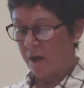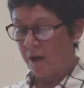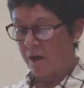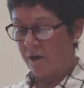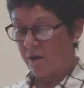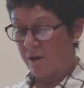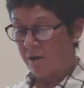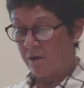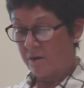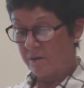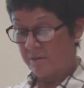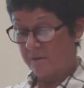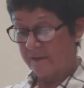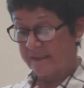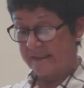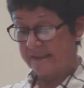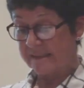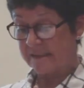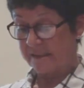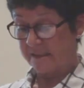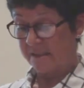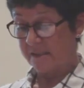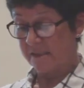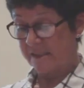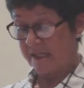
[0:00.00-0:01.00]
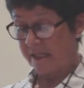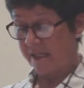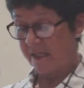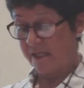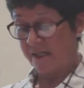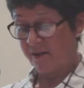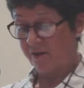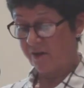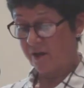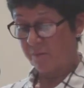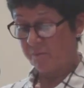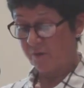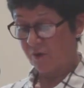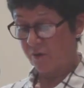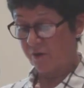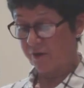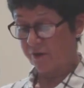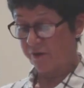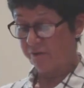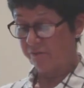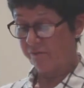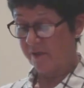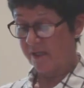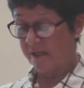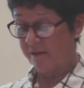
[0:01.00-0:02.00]
are listed here. I'm not
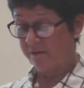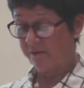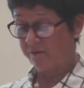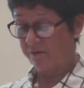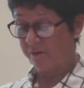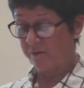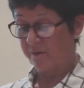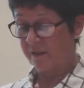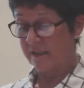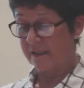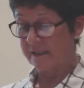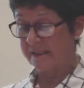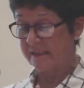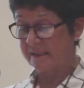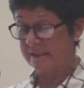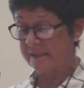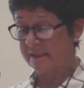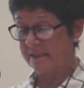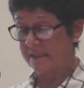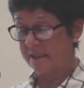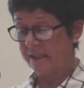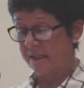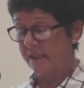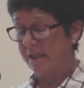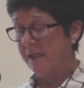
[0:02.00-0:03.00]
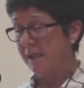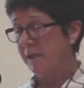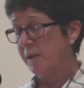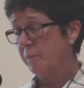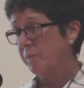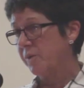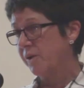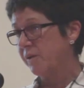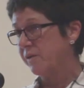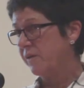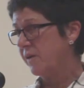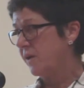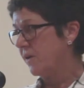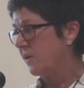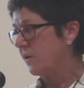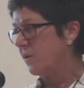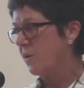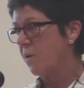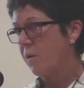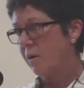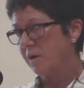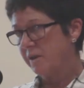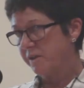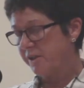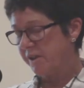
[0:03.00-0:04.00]
going to read through the list, but you know,
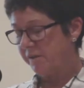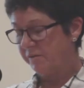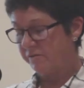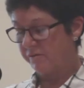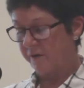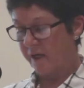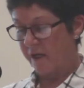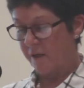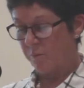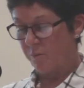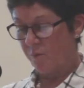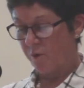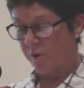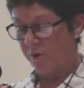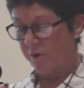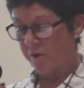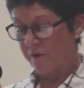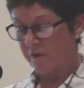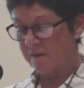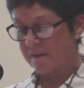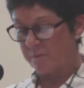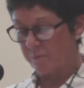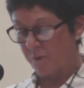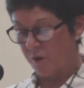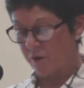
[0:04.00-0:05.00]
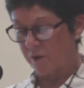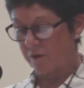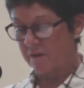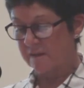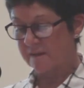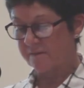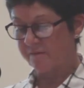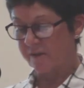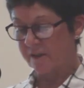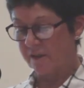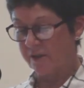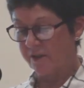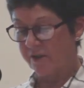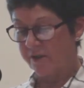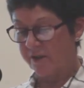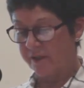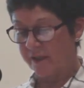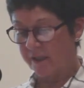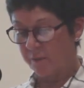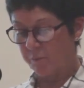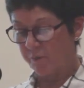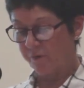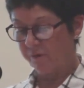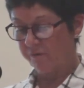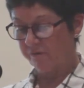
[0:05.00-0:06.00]
quality frameworks, models for
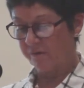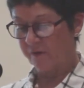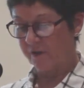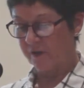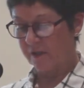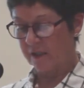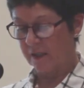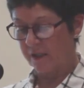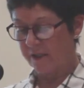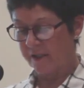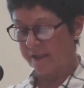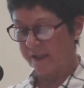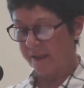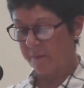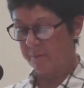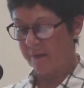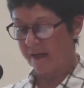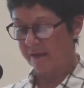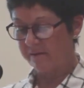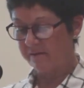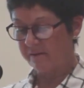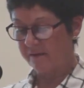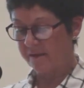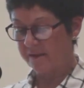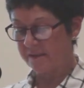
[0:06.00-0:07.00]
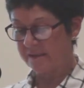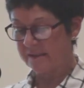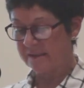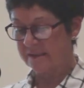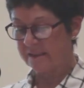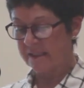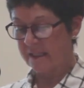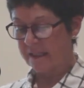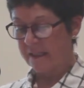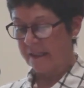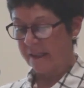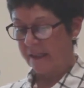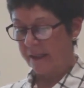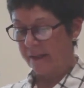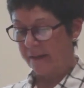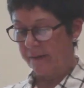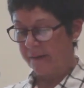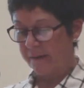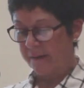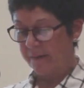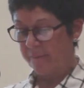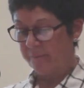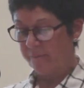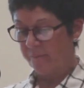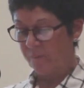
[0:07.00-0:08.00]
learning, preferred learning methods.
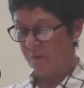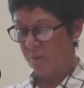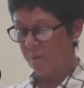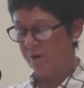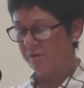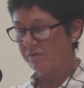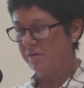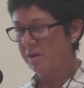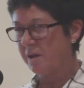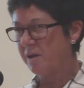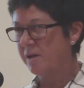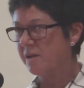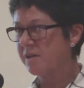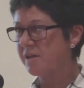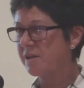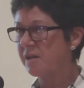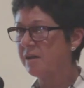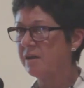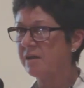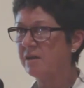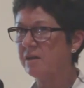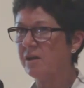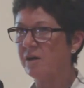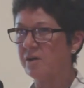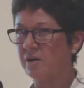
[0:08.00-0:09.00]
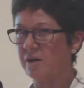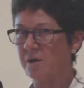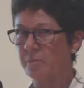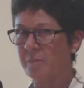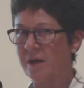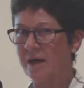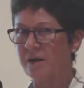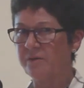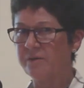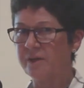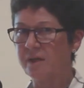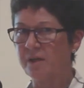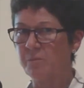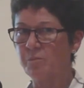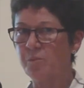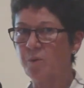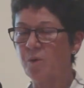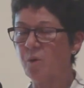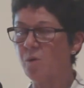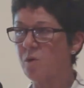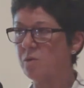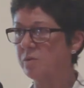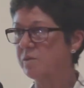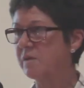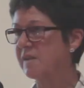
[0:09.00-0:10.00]
We've learned a lot about the
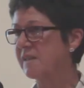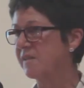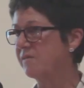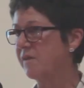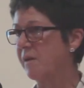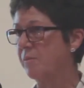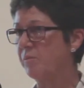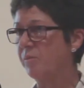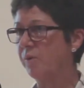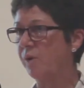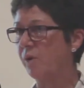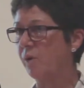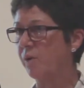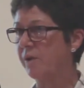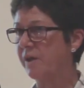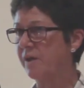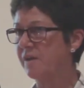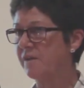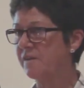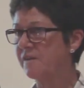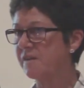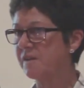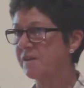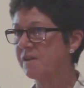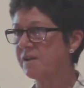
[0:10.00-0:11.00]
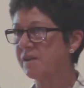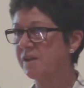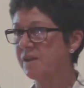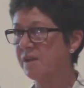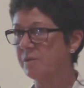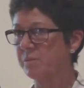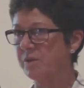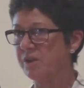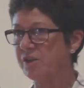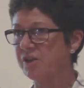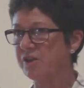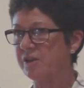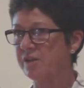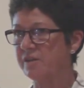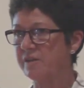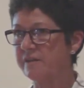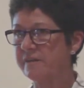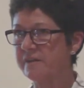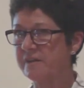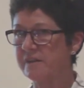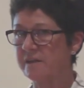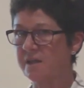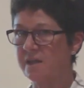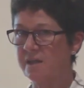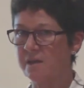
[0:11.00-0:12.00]
importance of employers,
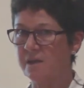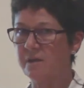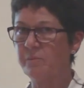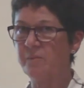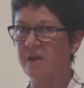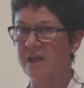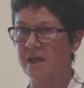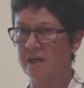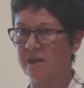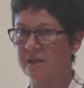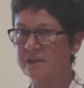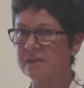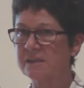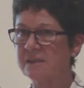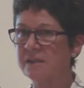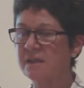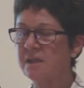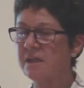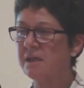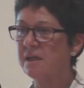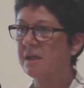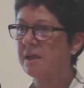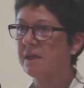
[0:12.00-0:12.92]
commissioners in the mix,